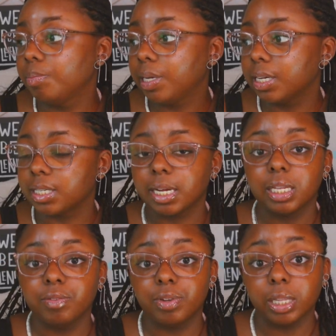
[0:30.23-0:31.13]
because I
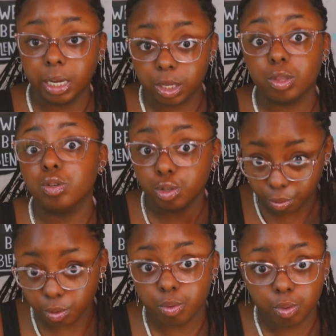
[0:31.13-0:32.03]
live in like the
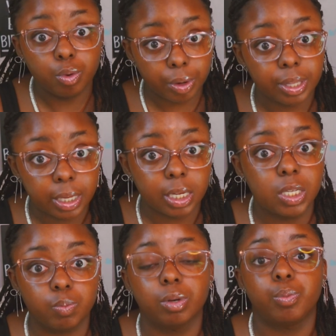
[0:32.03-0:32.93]
true
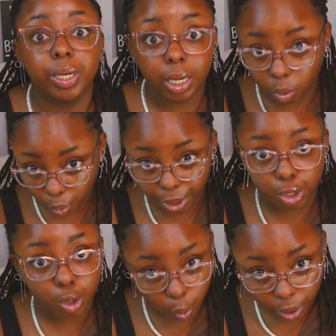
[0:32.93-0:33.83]
Northeast where we get
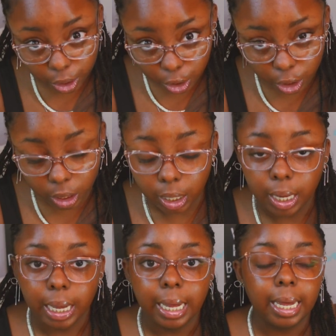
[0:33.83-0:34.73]
winter,
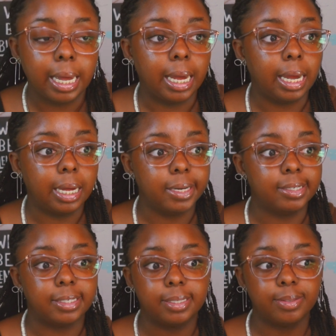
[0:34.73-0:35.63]

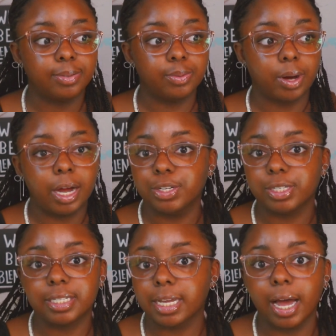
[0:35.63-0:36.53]
and I
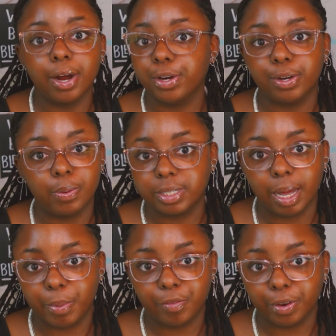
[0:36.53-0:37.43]
already know what's
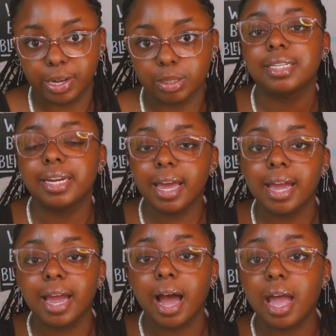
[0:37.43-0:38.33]
coming for us.
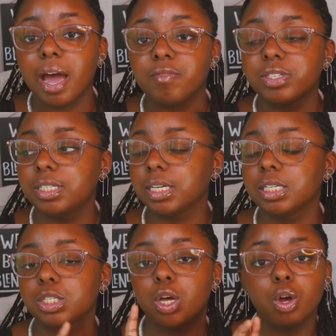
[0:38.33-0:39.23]
Today, I have
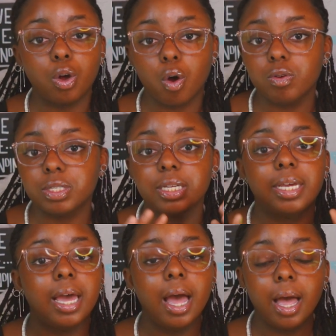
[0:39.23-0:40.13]
6 cozy,